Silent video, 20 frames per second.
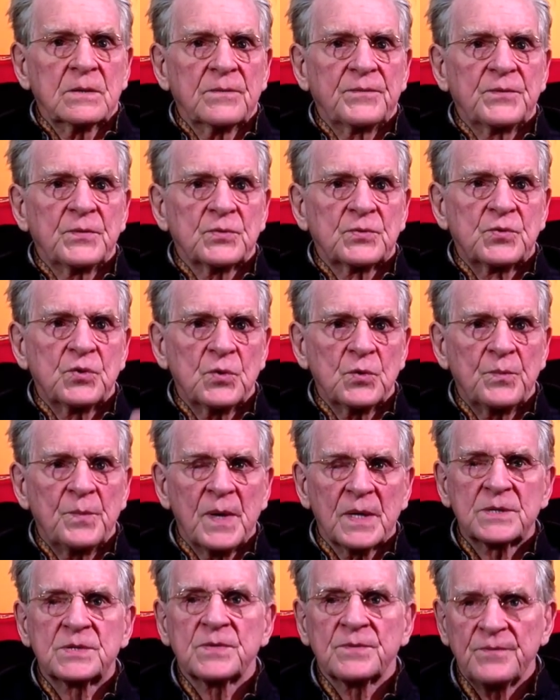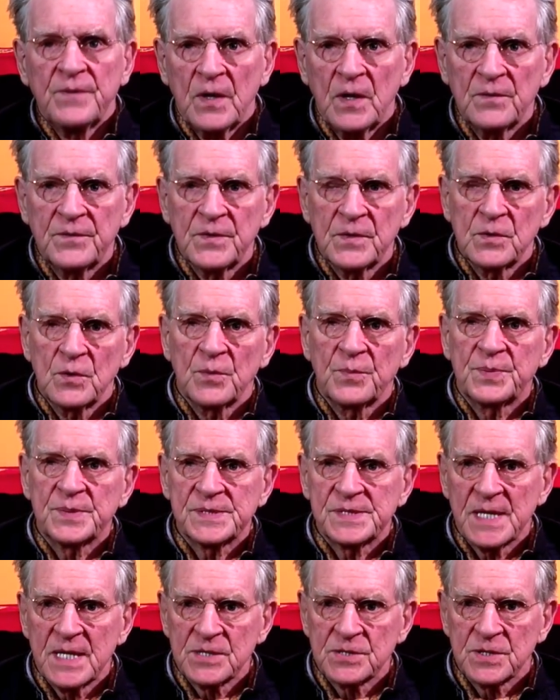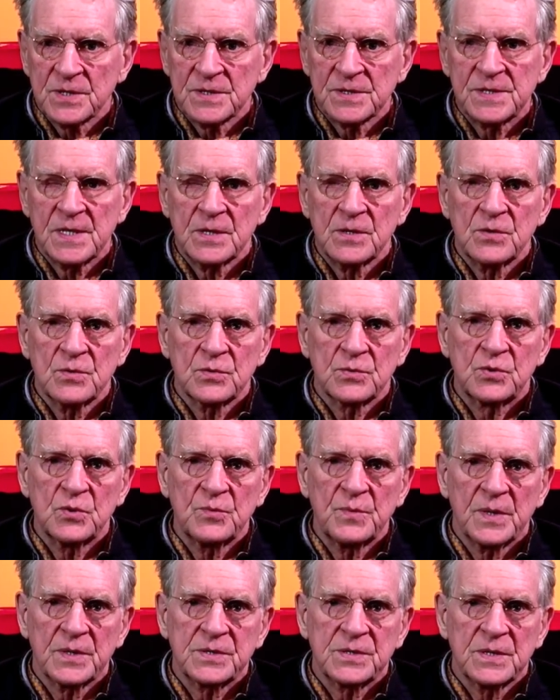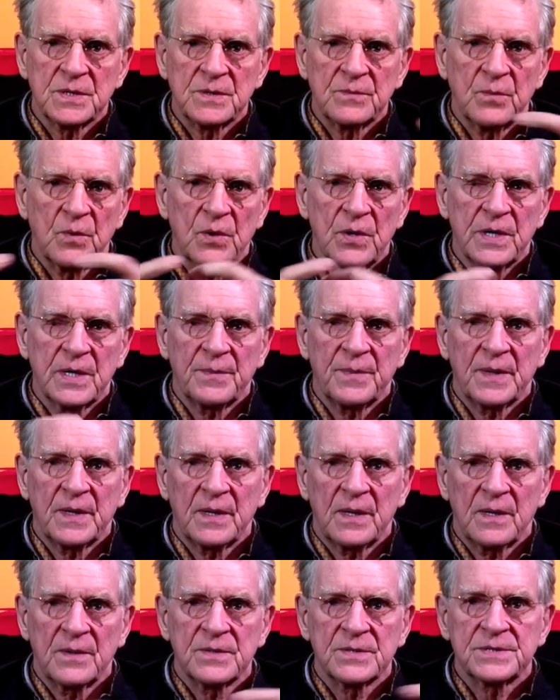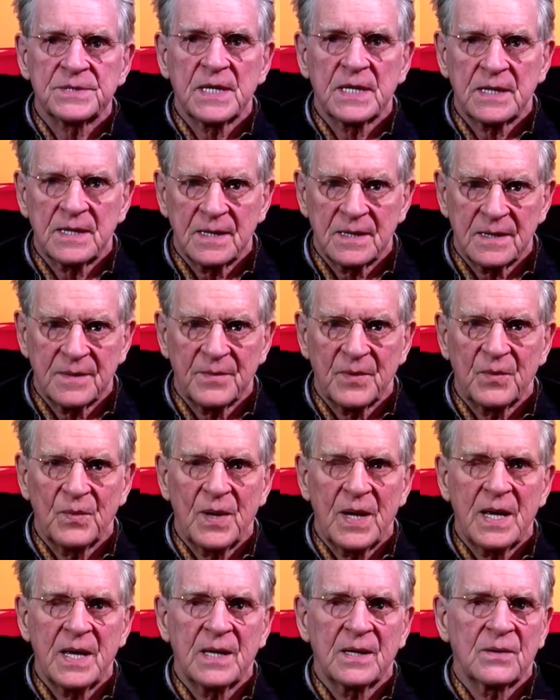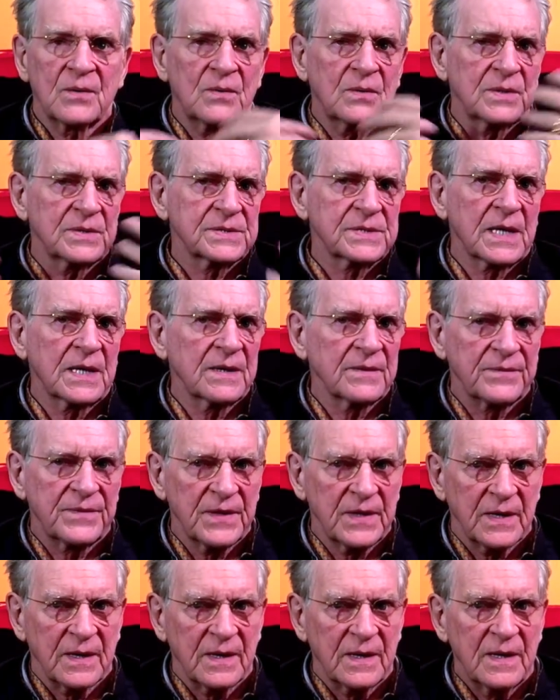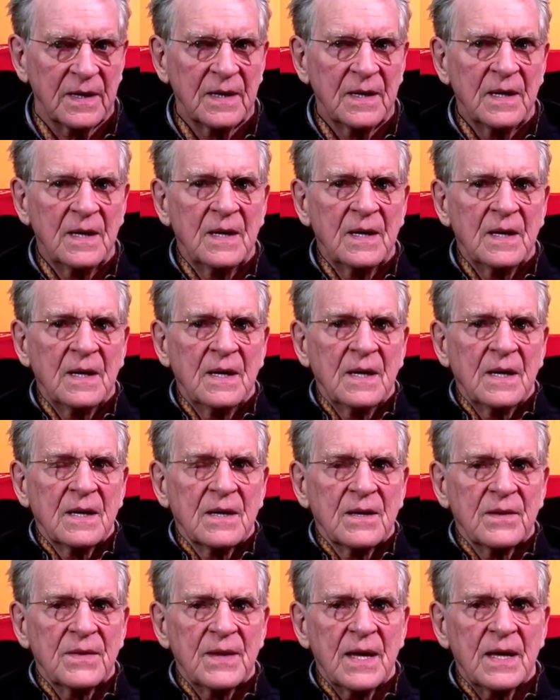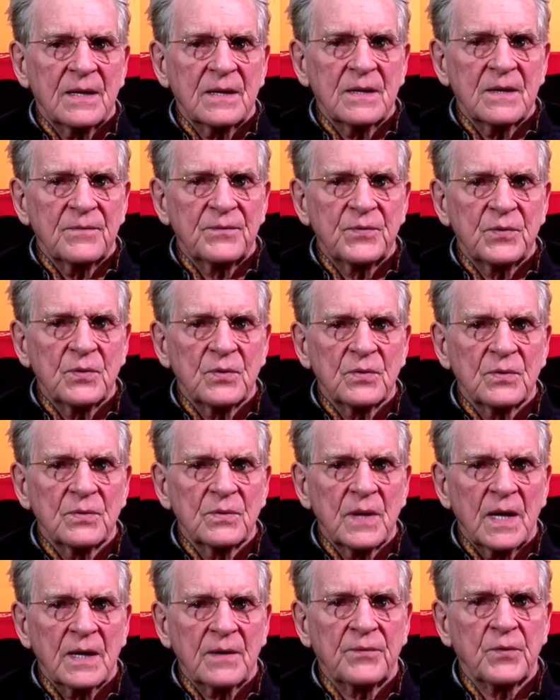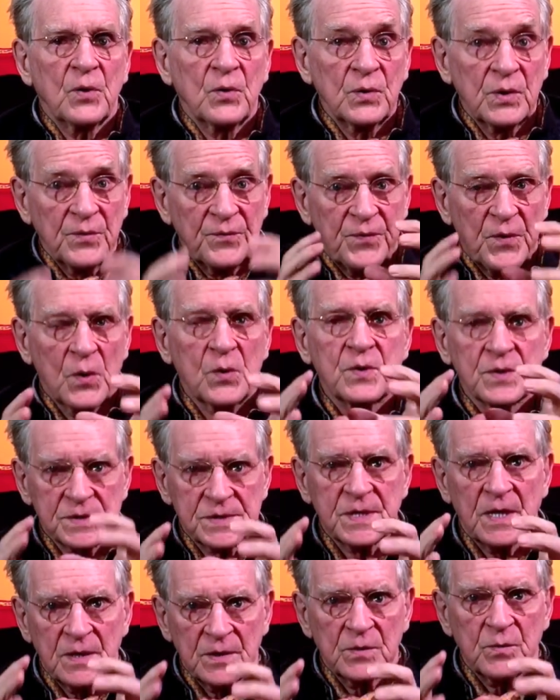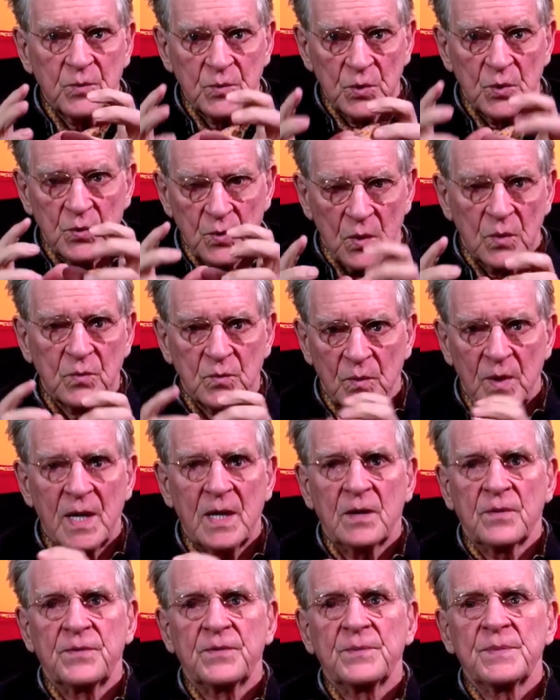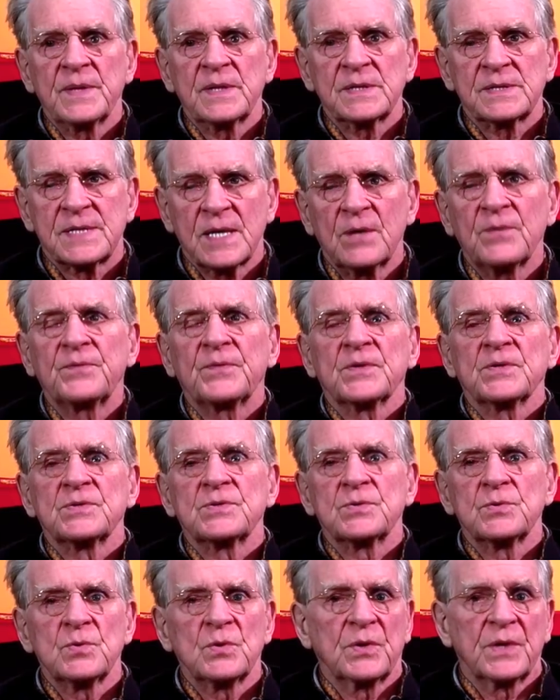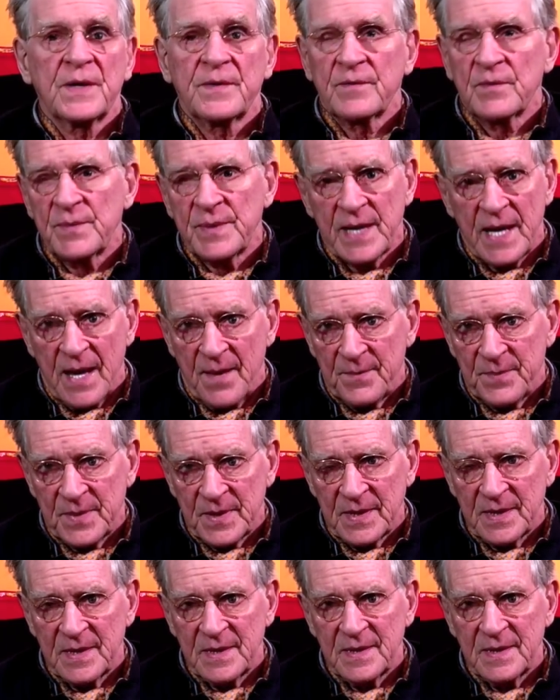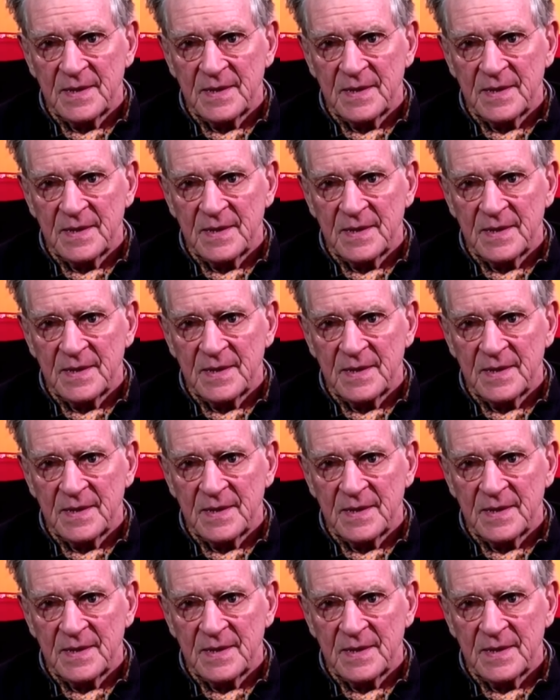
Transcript: if you're too much involved in your possessions and you're too much in worried about others taking them away and all this kind of thing, that if you're like only focused on your own wealth, being selfish, you'll never be happy.